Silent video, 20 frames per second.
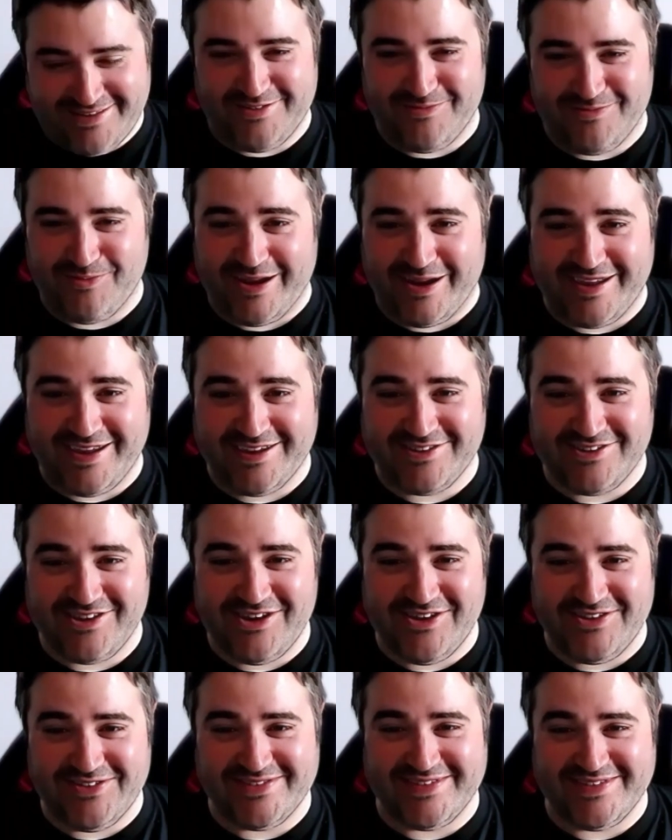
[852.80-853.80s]
the breaking
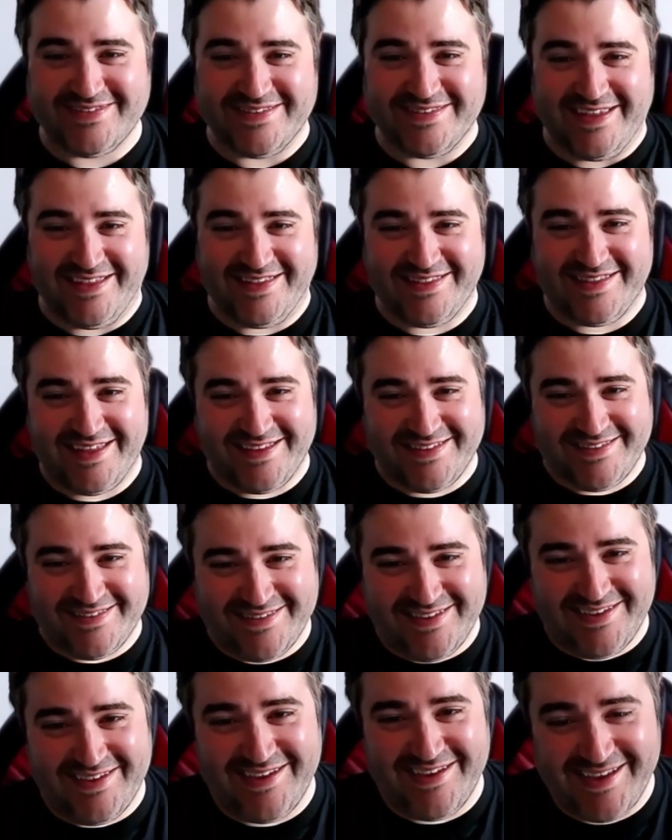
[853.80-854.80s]
news, isn't it? That's
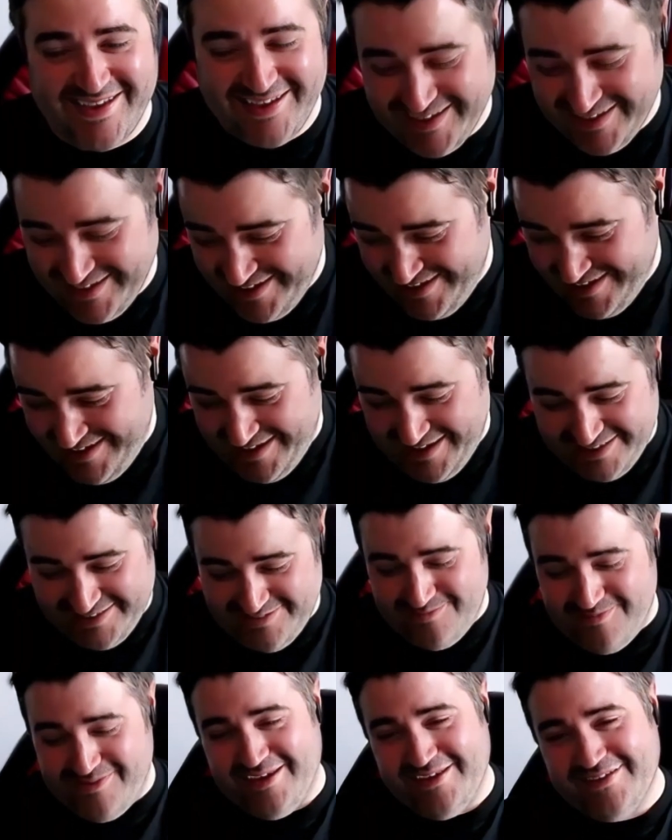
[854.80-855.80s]
it's
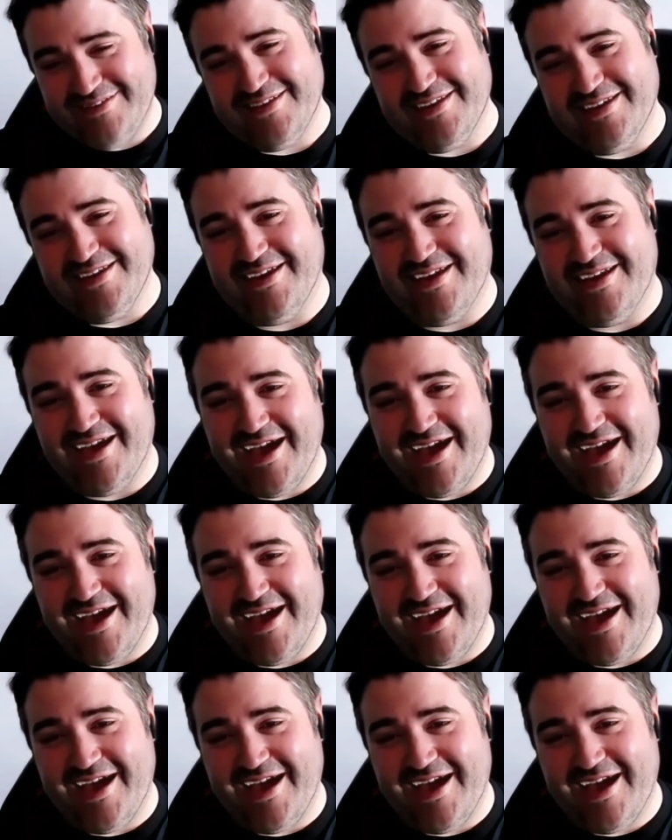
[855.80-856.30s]
amazing.